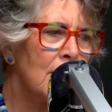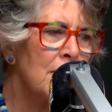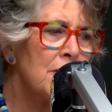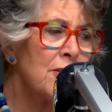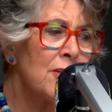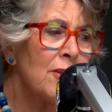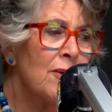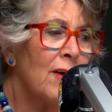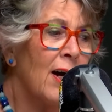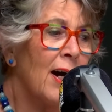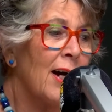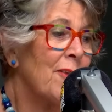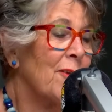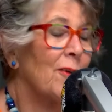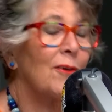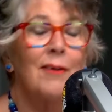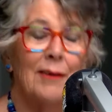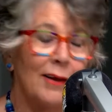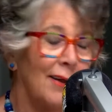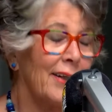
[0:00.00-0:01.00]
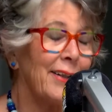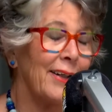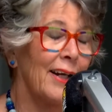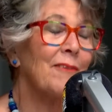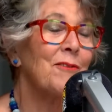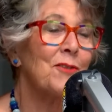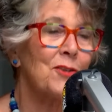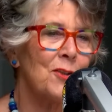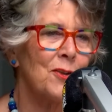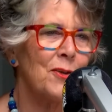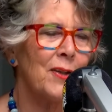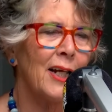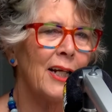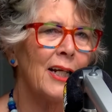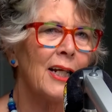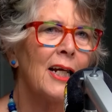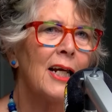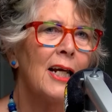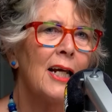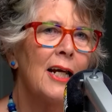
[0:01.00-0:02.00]
so I thought I'd love to do
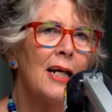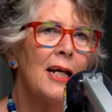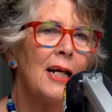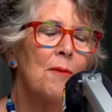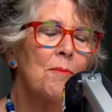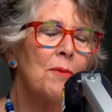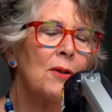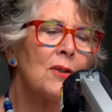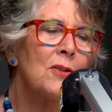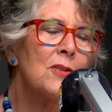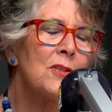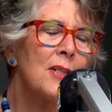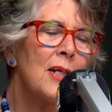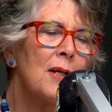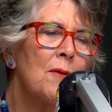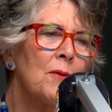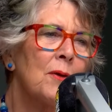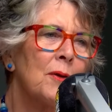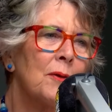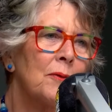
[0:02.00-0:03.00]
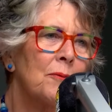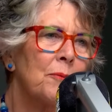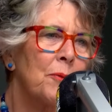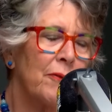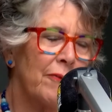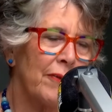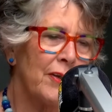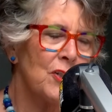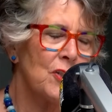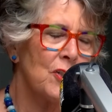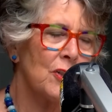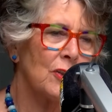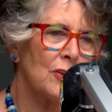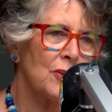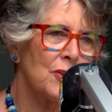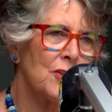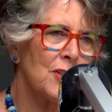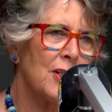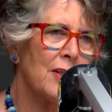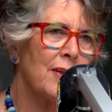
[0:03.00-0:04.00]
that. And because they were
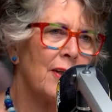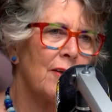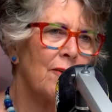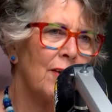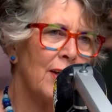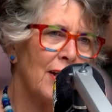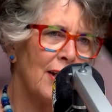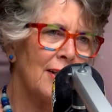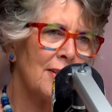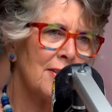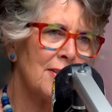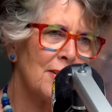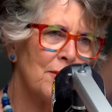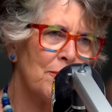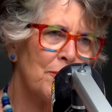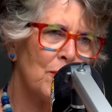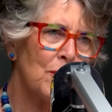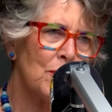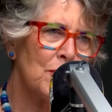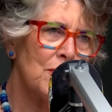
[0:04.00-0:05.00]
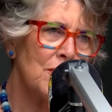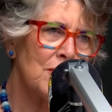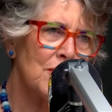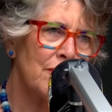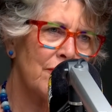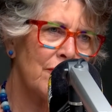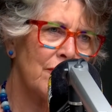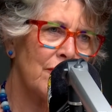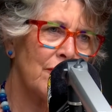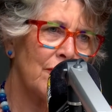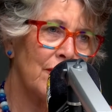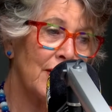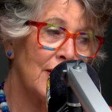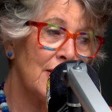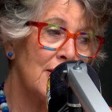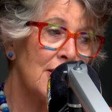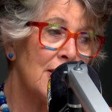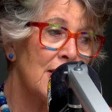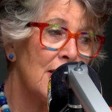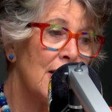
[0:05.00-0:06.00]
professionals and they realised the importance of
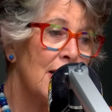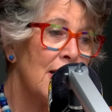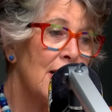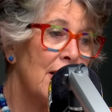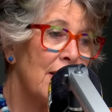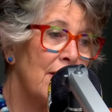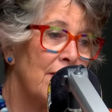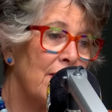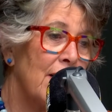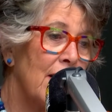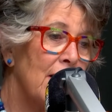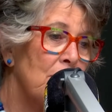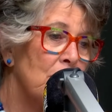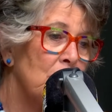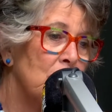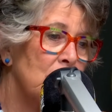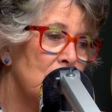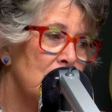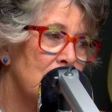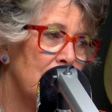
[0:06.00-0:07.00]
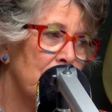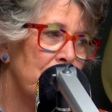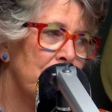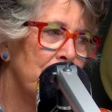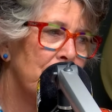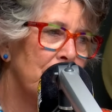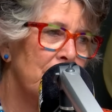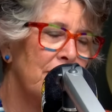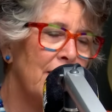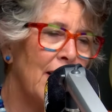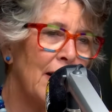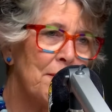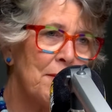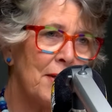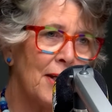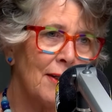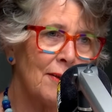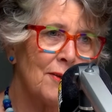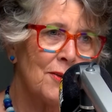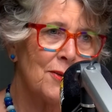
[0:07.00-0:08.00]
it, they would fly
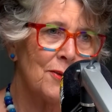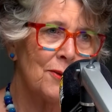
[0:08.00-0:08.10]
me out